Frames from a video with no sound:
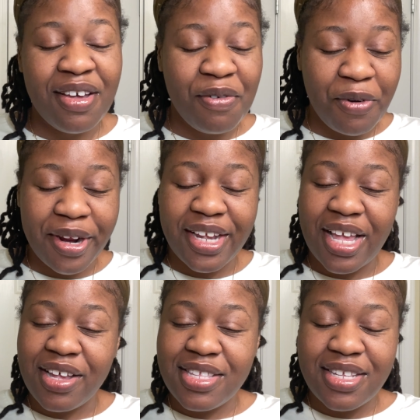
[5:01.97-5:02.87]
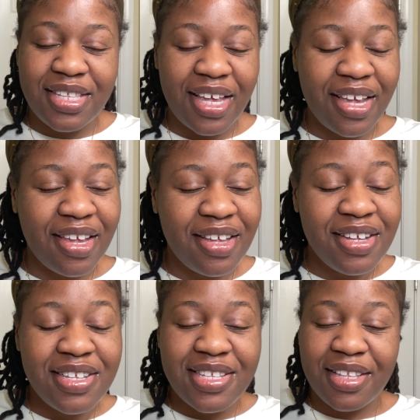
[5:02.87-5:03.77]
working out today,
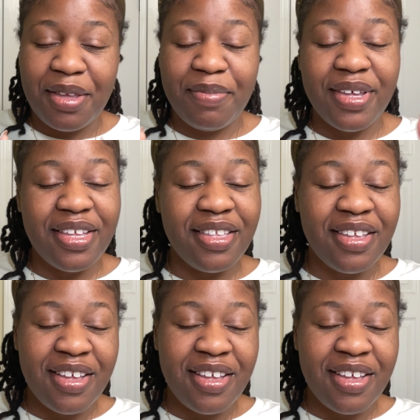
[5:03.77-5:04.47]
sleeping,